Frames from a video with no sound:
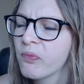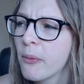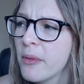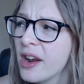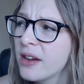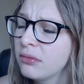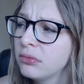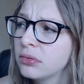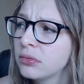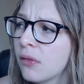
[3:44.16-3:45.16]
Yeah.
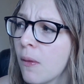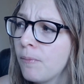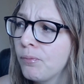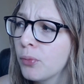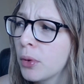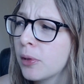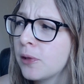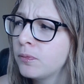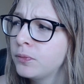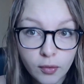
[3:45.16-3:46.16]
Probably.
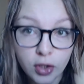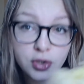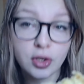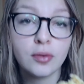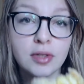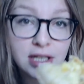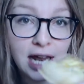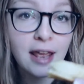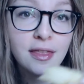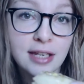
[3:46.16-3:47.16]
So
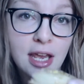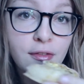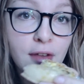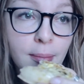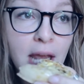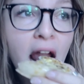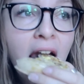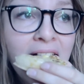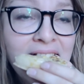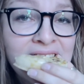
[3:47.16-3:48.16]
today, the day of filming,
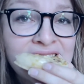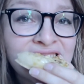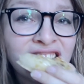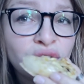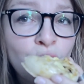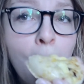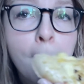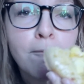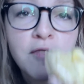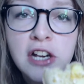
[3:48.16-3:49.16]

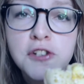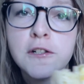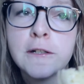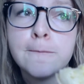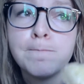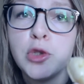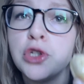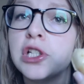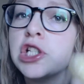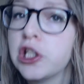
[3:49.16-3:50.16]
is actually New
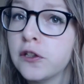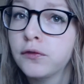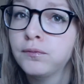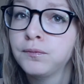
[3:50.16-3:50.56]
Year's Eve.